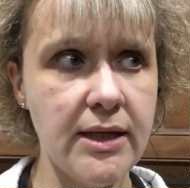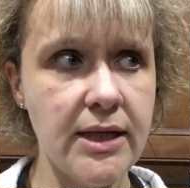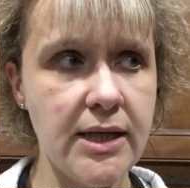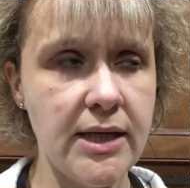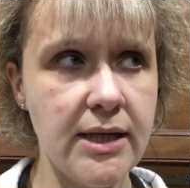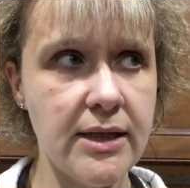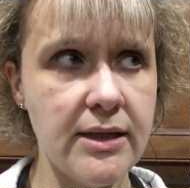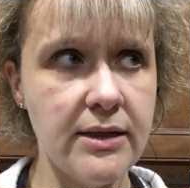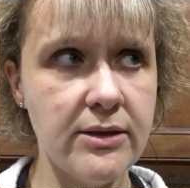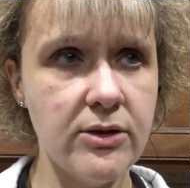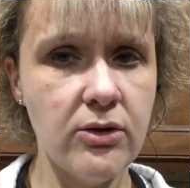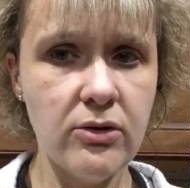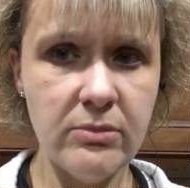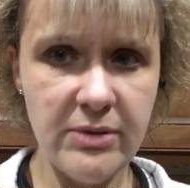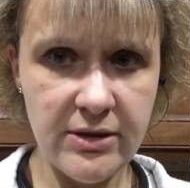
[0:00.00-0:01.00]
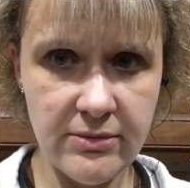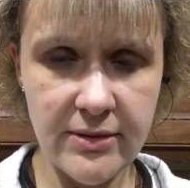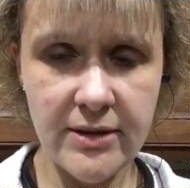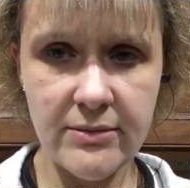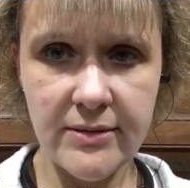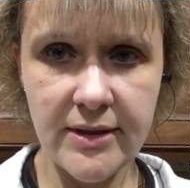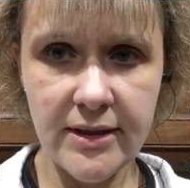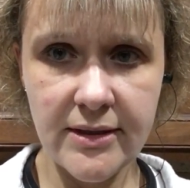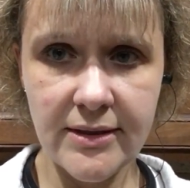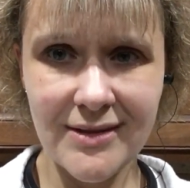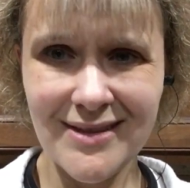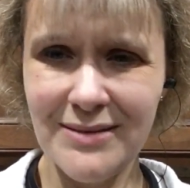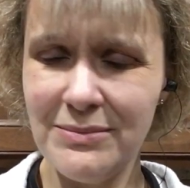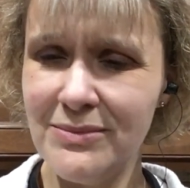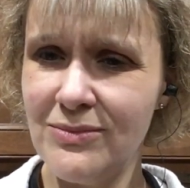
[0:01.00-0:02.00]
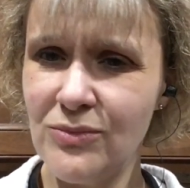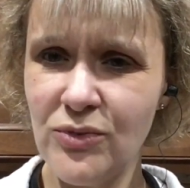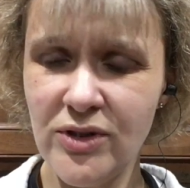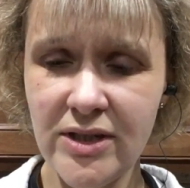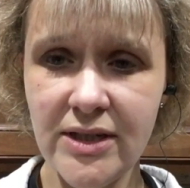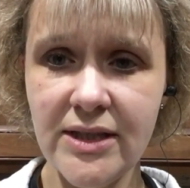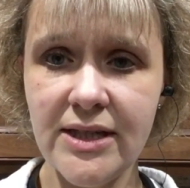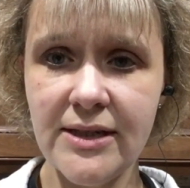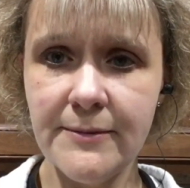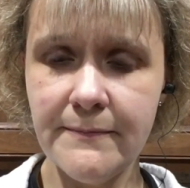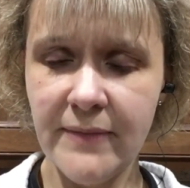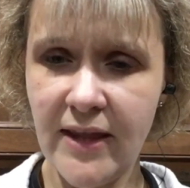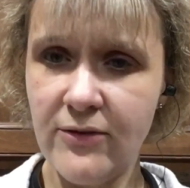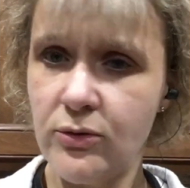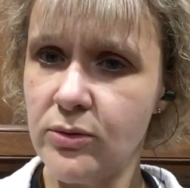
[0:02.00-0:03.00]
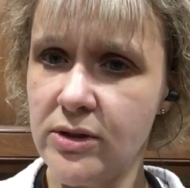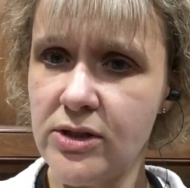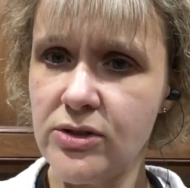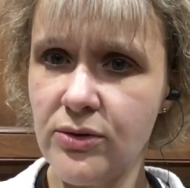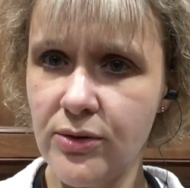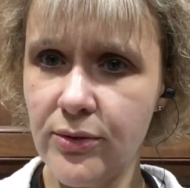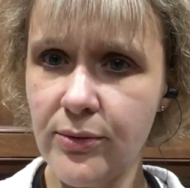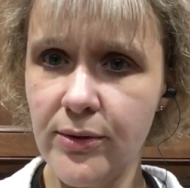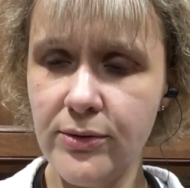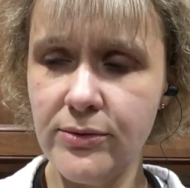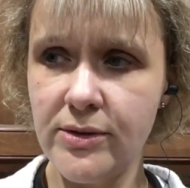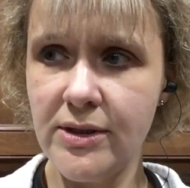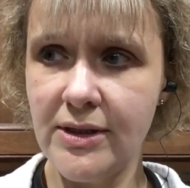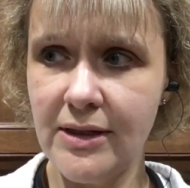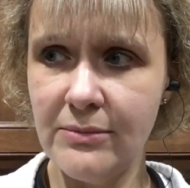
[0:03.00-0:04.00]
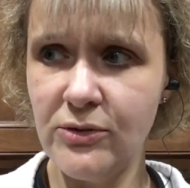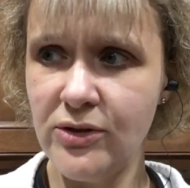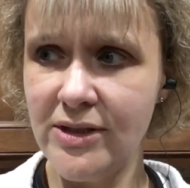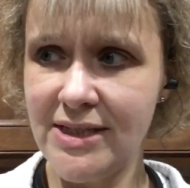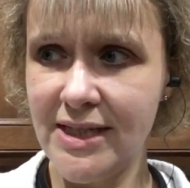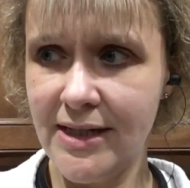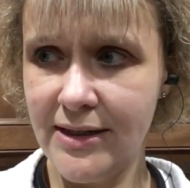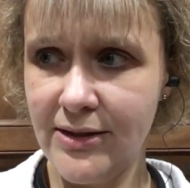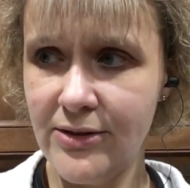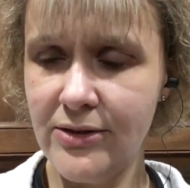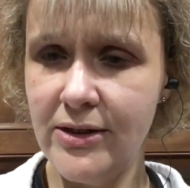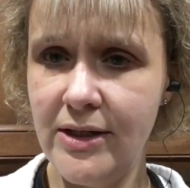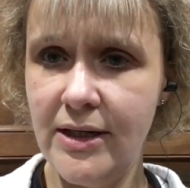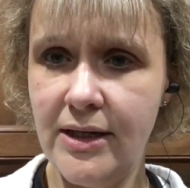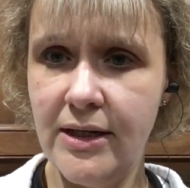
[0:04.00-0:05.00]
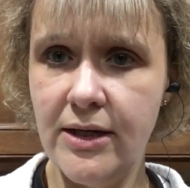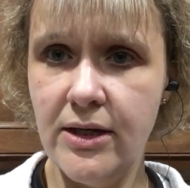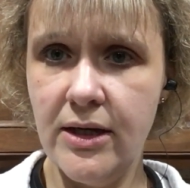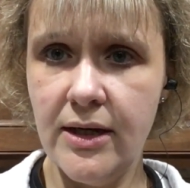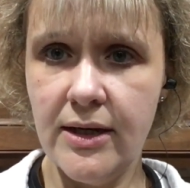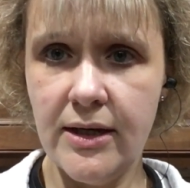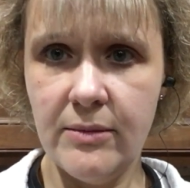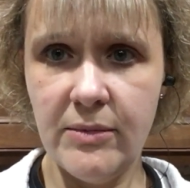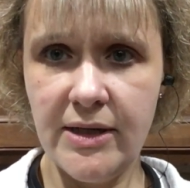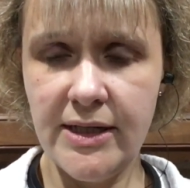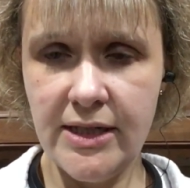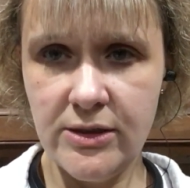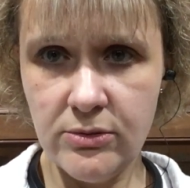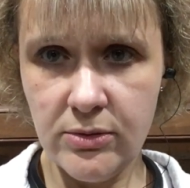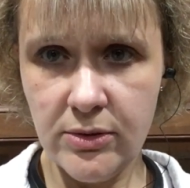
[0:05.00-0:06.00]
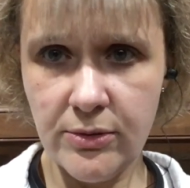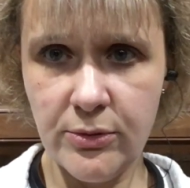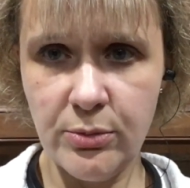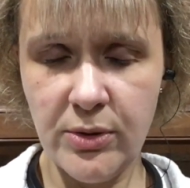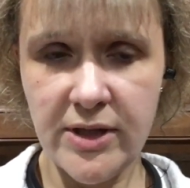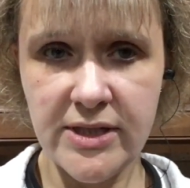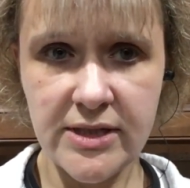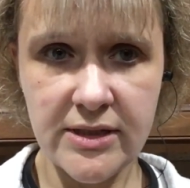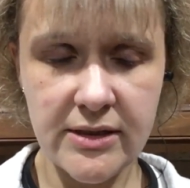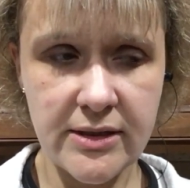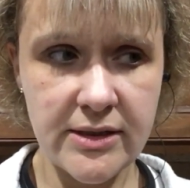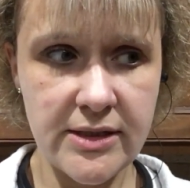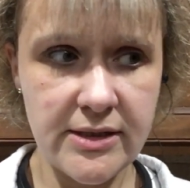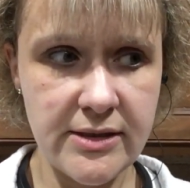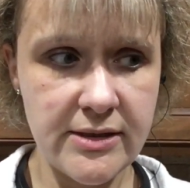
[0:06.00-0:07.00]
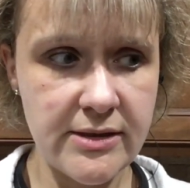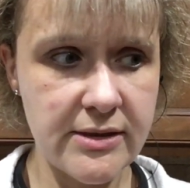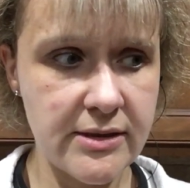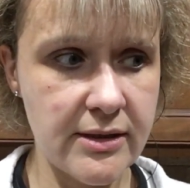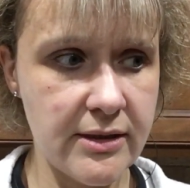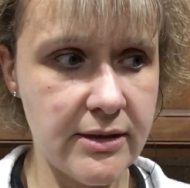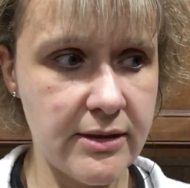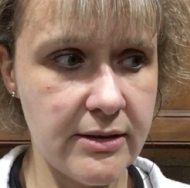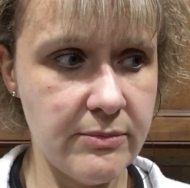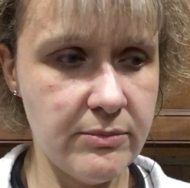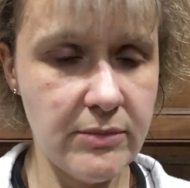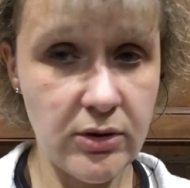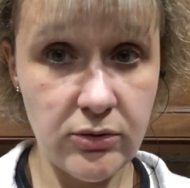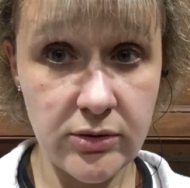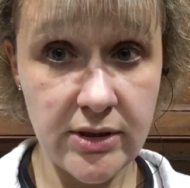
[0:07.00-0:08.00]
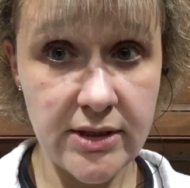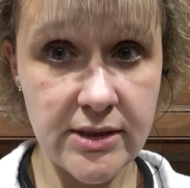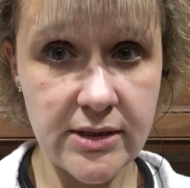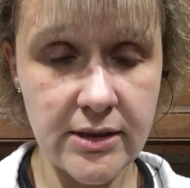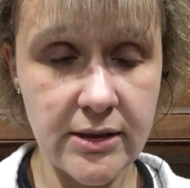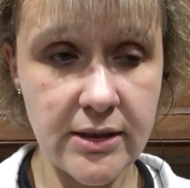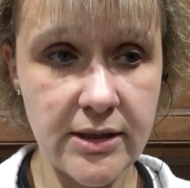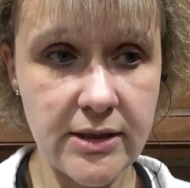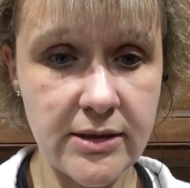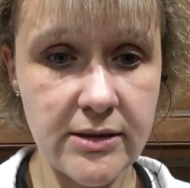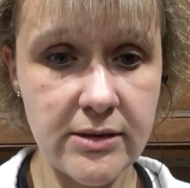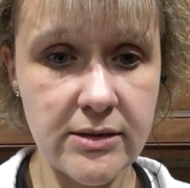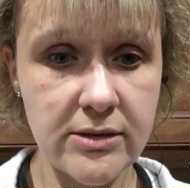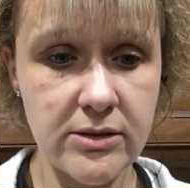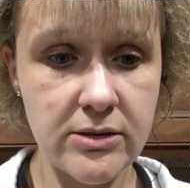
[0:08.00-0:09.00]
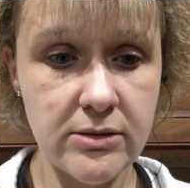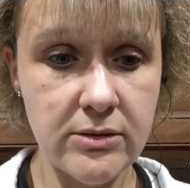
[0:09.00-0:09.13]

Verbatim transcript: And go to bed right away because I'm really, I have a really sore throat and I'm really tired. Um, I need to work with Preston on his, um, my oldest, on his